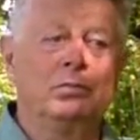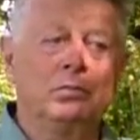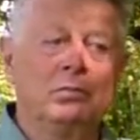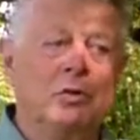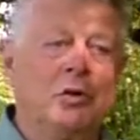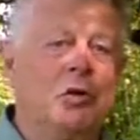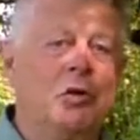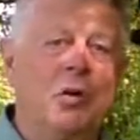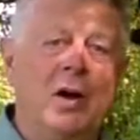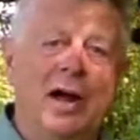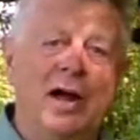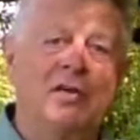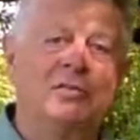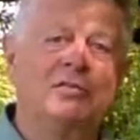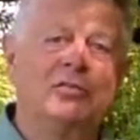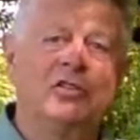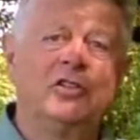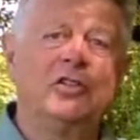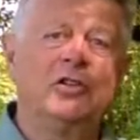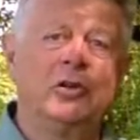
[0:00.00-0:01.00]
You
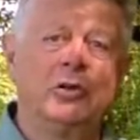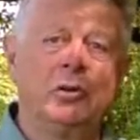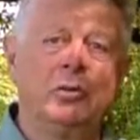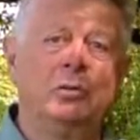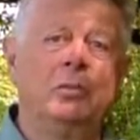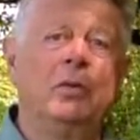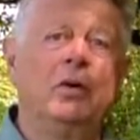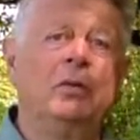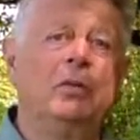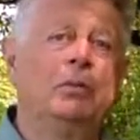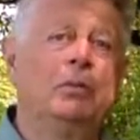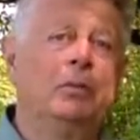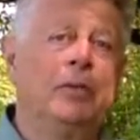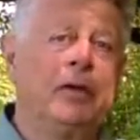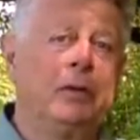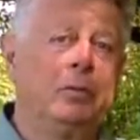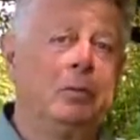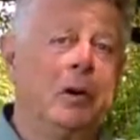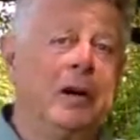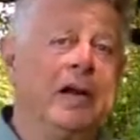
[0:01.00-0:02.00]
have to
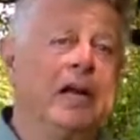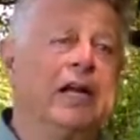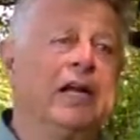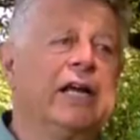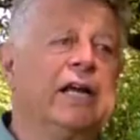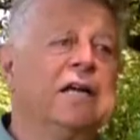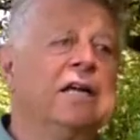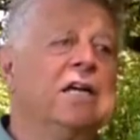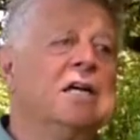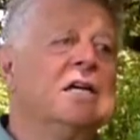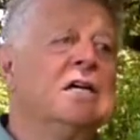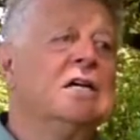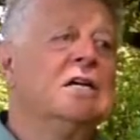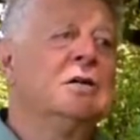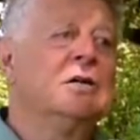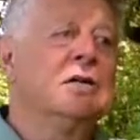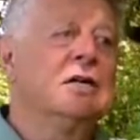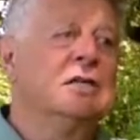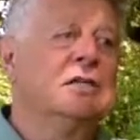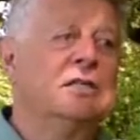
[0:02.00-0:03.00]
be willing
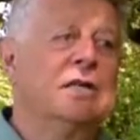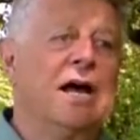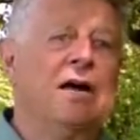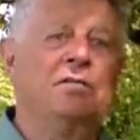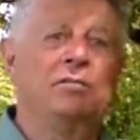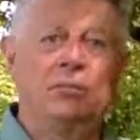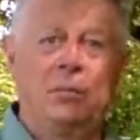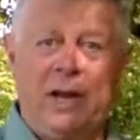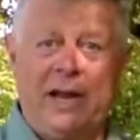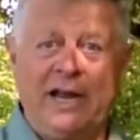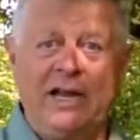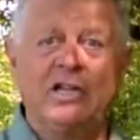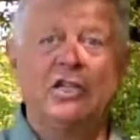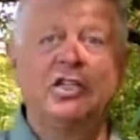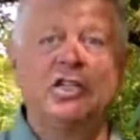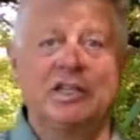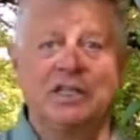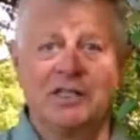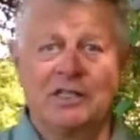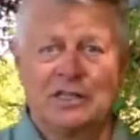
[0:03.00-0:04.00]
to have
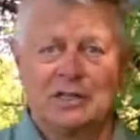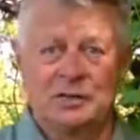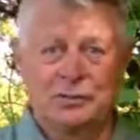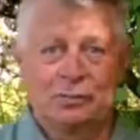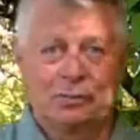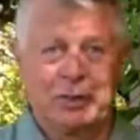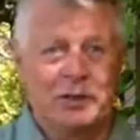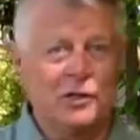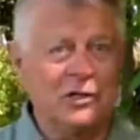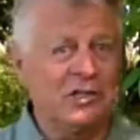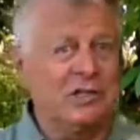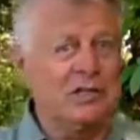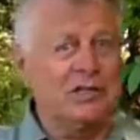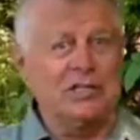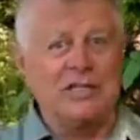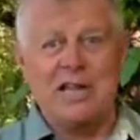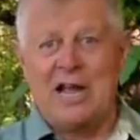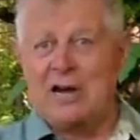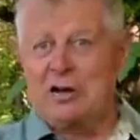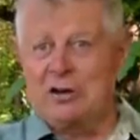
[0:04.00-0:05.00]
patience because
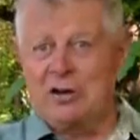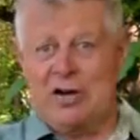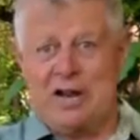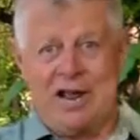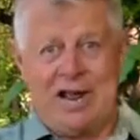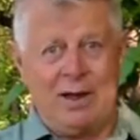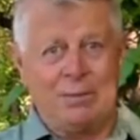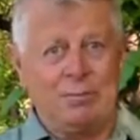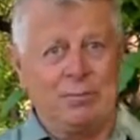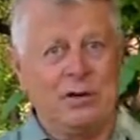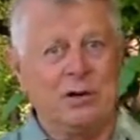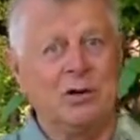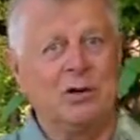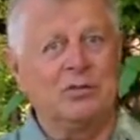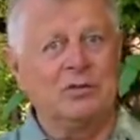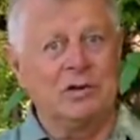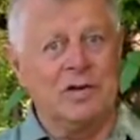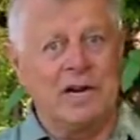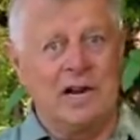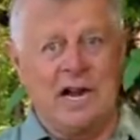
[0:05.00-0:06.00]
it's not going to happen
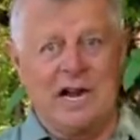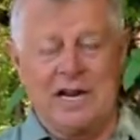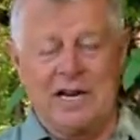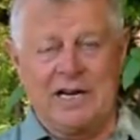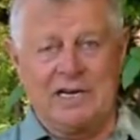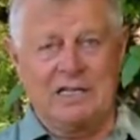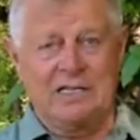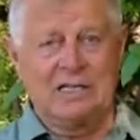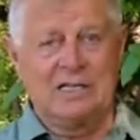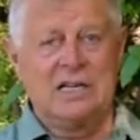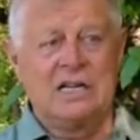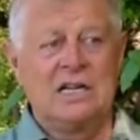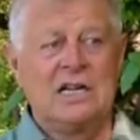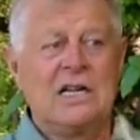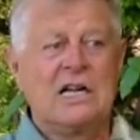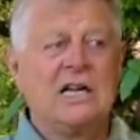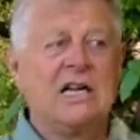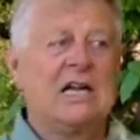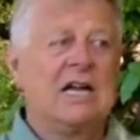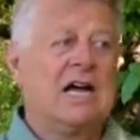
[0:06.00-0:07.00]
overnight.
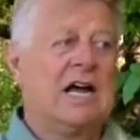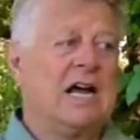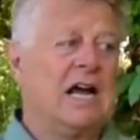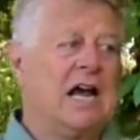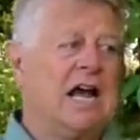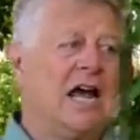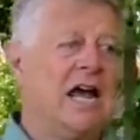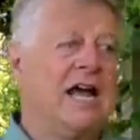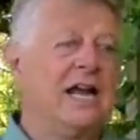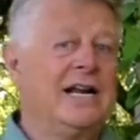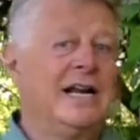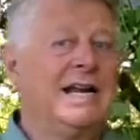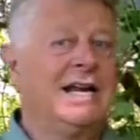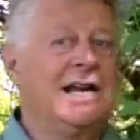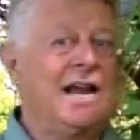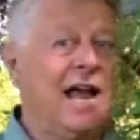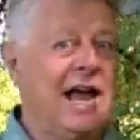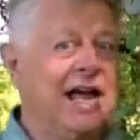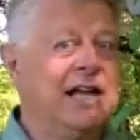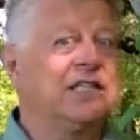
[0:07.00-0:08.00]
And
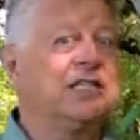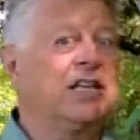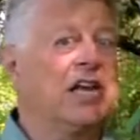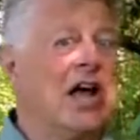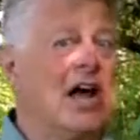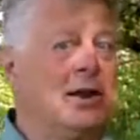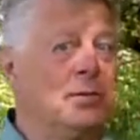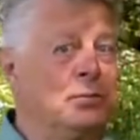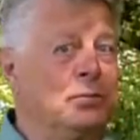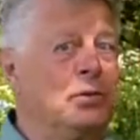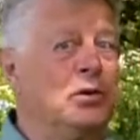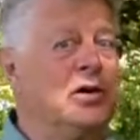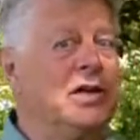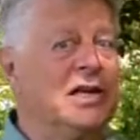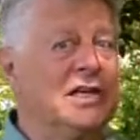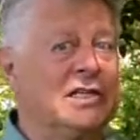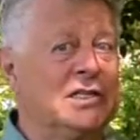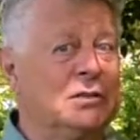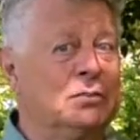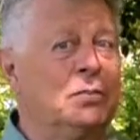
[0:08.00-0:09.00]
it has gotten
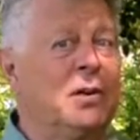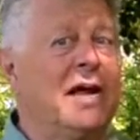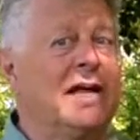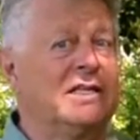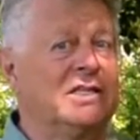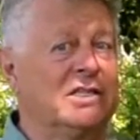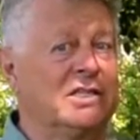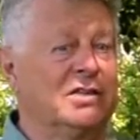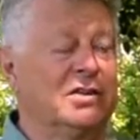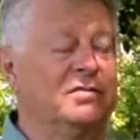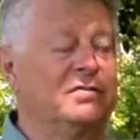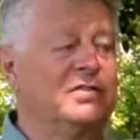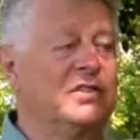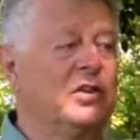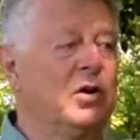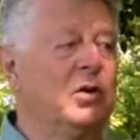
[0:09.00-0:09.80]
pretty expensive.